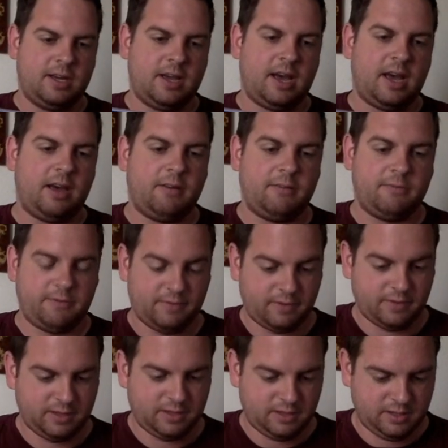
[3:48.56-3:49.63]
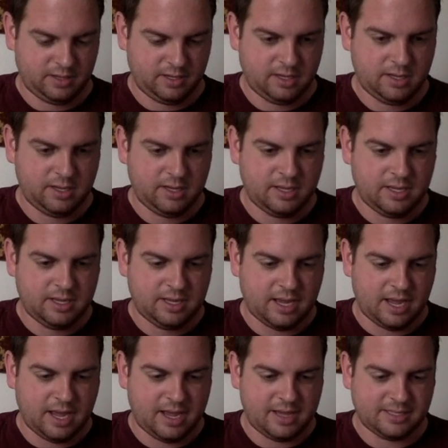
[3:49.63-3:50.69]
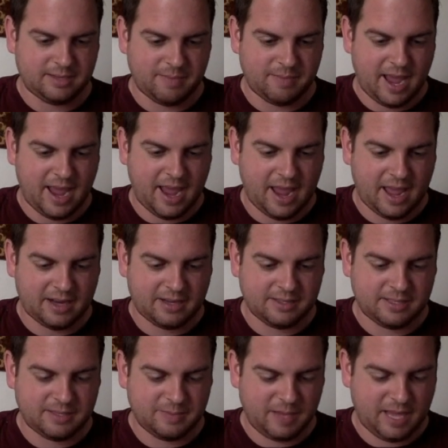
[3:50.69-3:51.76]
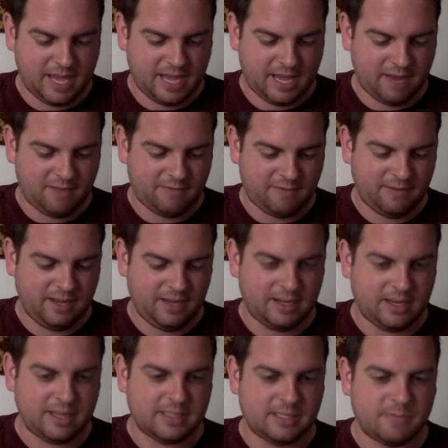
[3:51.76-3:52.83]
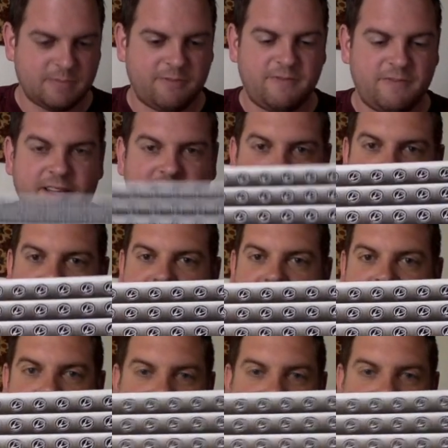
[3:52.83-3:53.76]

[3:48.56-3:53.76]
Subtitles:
of some hands, some kicking feet, and some fists.